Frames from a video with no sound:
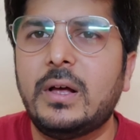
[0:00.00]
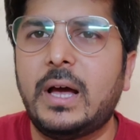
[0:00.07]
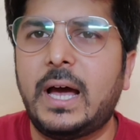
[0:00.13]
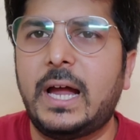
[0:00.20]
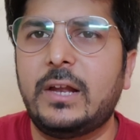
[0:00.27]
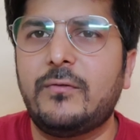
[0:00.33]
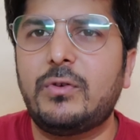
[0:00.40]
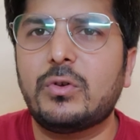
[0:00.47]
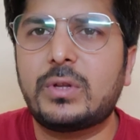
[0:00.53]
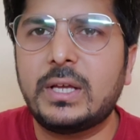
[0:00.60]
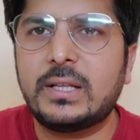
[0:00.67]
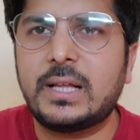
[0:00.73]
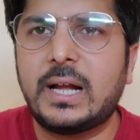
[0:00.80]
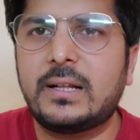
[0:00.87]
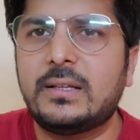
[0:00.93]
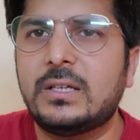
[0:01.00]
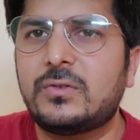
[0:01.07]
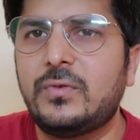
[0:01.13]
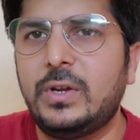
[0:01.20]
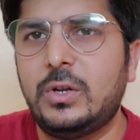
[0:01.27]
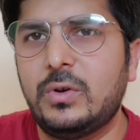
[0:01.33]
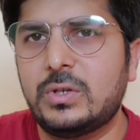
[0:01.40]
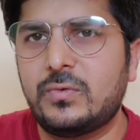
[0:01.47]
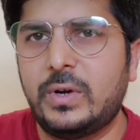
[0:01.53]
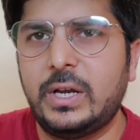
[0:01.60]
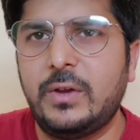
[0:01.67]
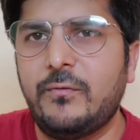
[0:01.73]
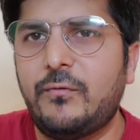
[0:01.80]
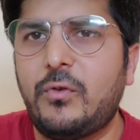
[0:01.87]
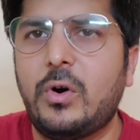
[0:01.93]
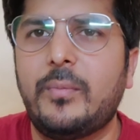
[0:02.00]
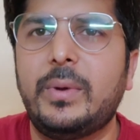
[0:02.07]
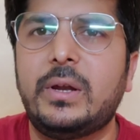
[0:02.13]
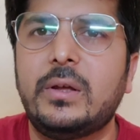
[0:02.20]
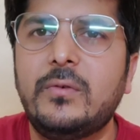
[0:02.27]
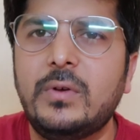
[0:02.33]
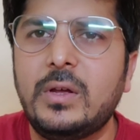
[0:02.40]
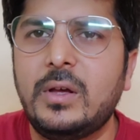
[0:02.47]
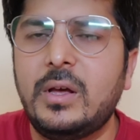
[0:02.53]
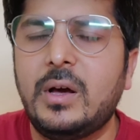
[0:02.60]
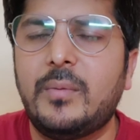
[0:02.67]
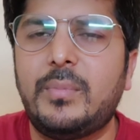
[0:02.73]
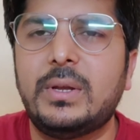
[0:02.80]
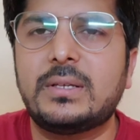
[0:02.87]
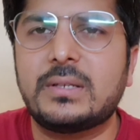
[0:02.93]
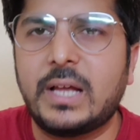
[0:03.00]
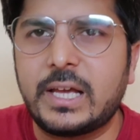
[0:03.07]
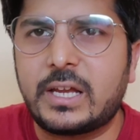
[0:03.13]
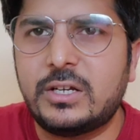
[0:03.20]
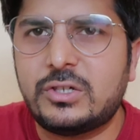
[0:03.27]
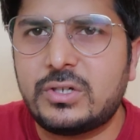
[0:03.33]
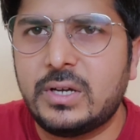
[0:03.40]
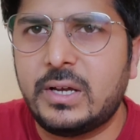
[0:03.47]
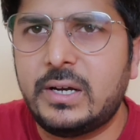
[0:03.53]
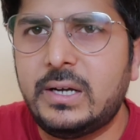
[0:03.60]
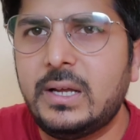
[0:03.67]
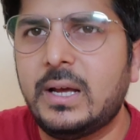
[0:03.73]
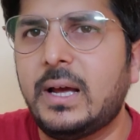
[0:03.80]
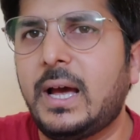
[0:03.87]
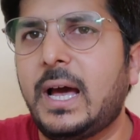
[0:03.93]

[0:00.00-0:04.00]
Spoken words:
and if you think that this video is very informative, please like and share it.